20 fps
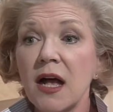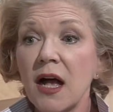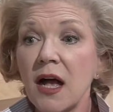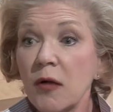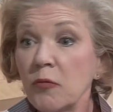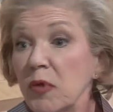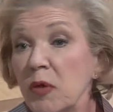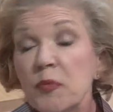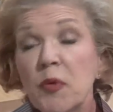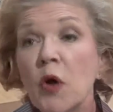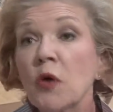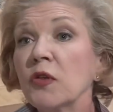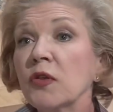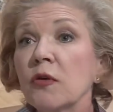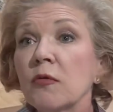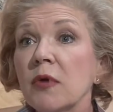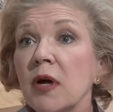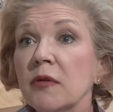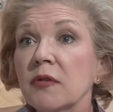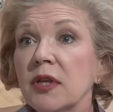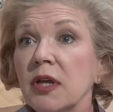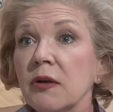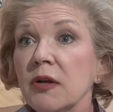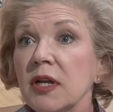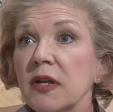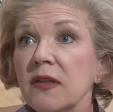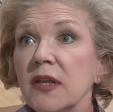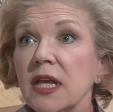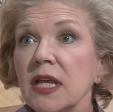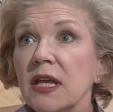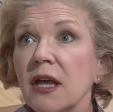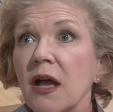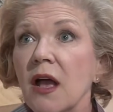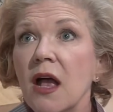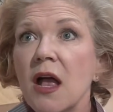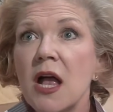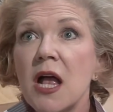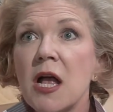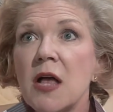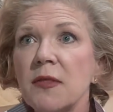uh, we both go out there and think,
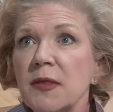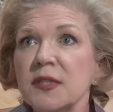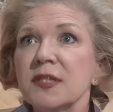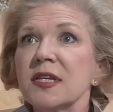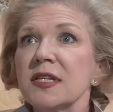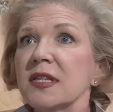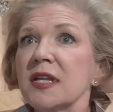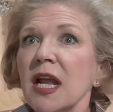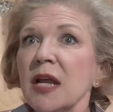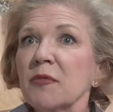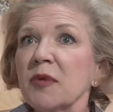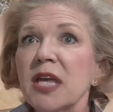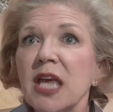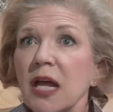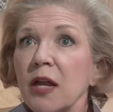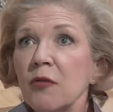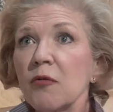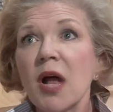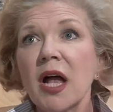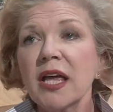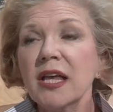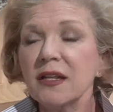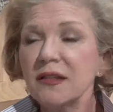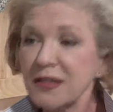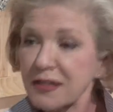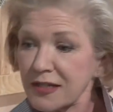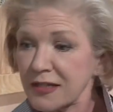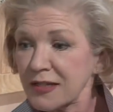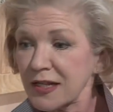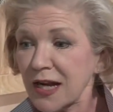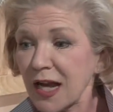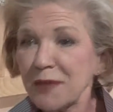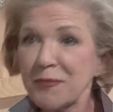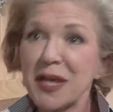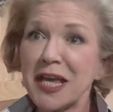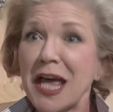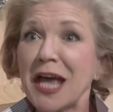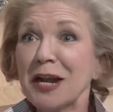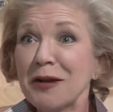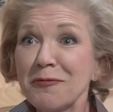this is the night we get it right. This is the night
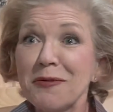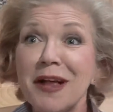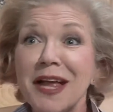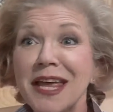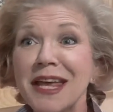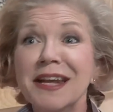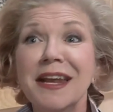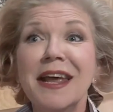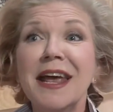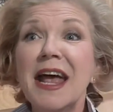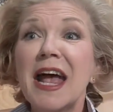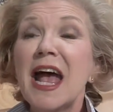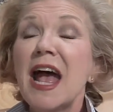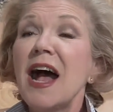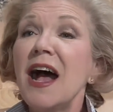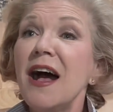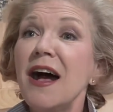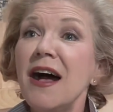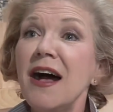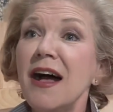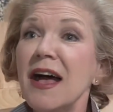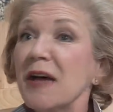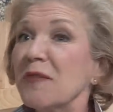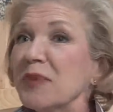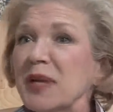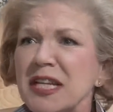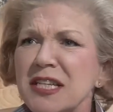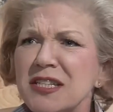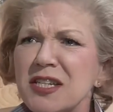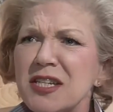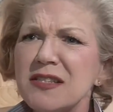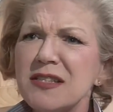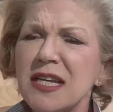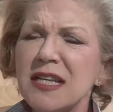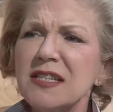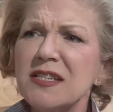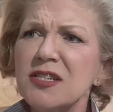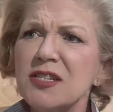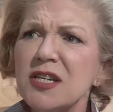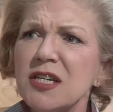we get it right. Uh, but it's just
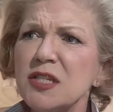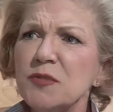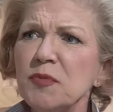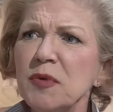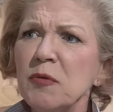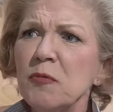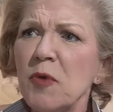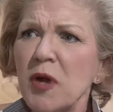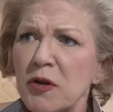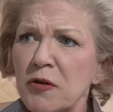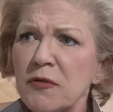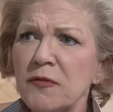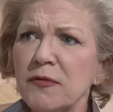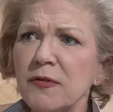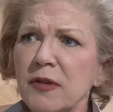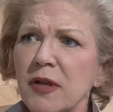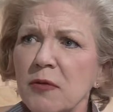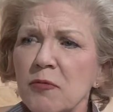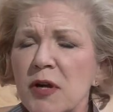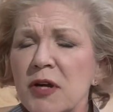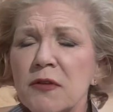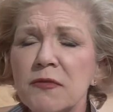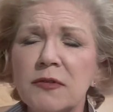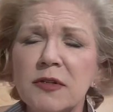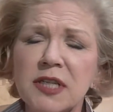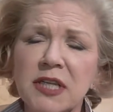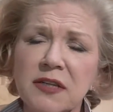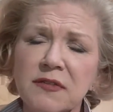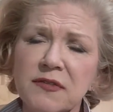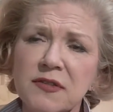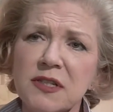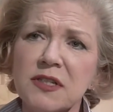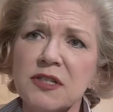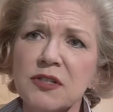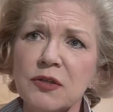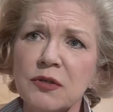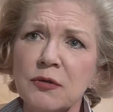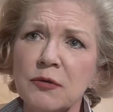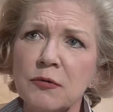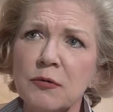it's just been wonderful, a wonderful gift
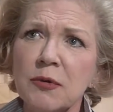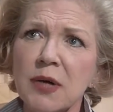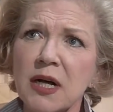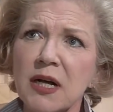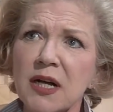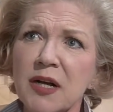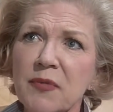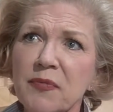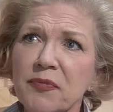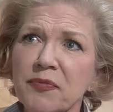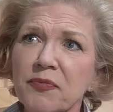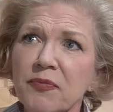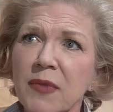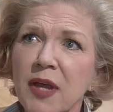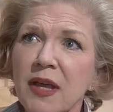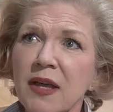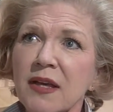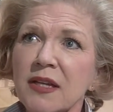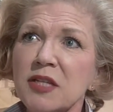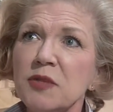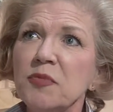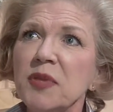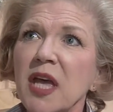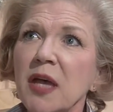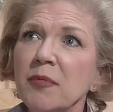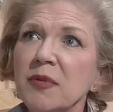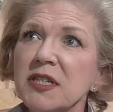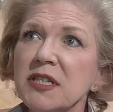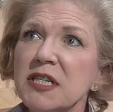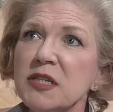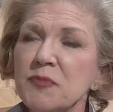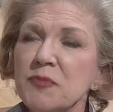to uh, to be able to